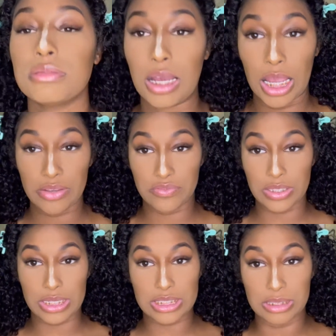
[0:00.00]
I feel
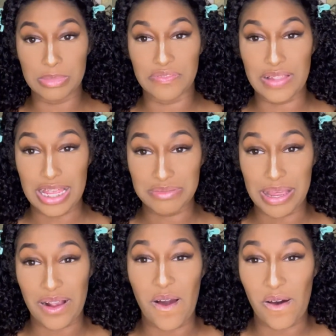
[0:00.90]
like it's gonna be flashback
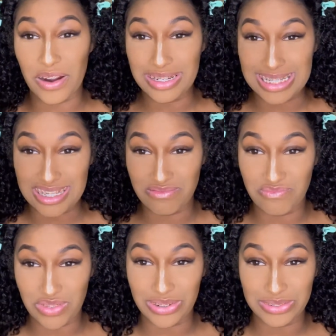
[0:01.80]
on this
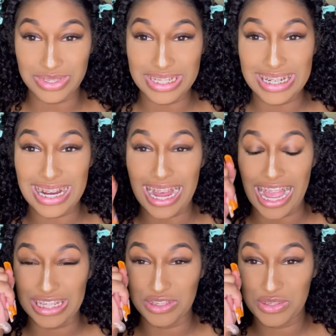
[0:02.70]
phone. I
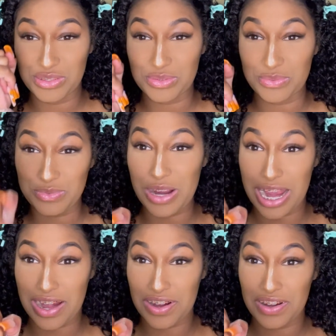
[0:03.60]

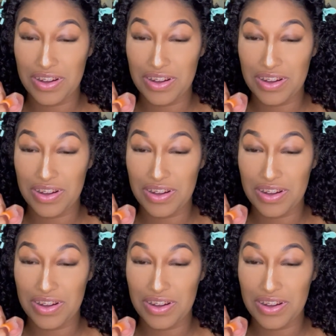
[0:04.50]
swear.